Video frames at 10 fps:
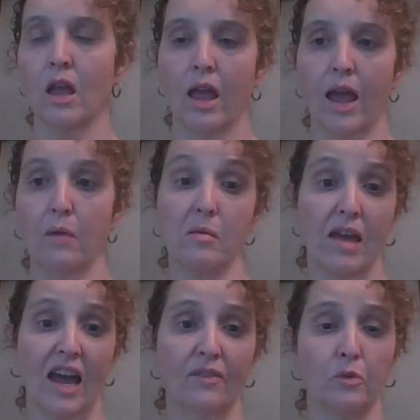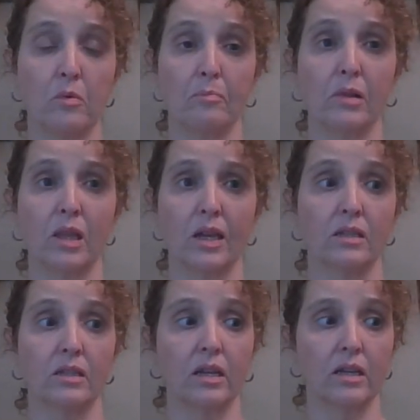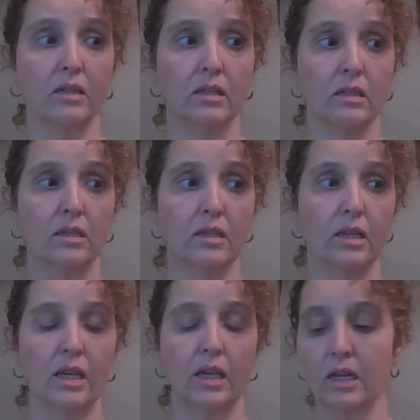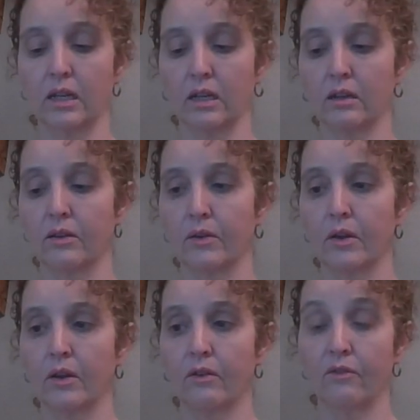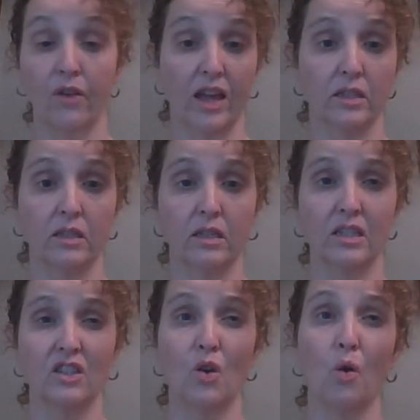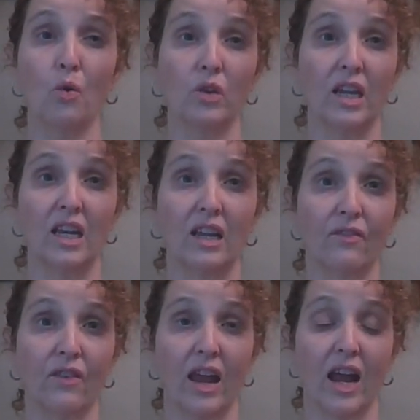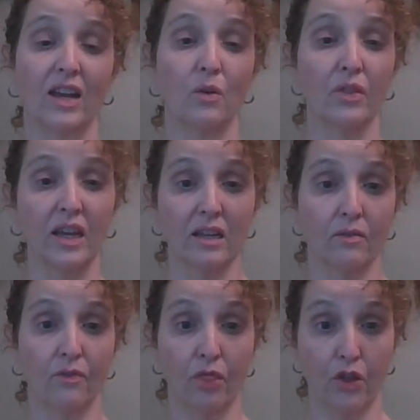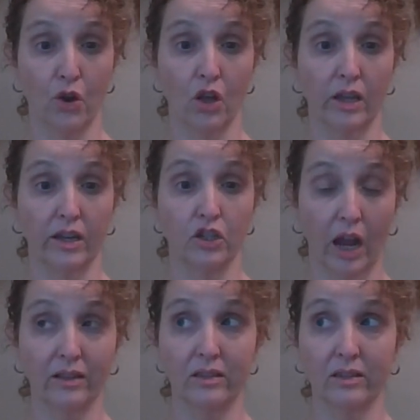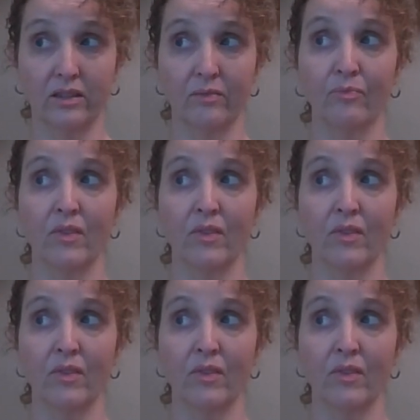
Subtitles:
and we may have to replace his heating vent. It's an old heating vent. I don't think it thoroughly shuts.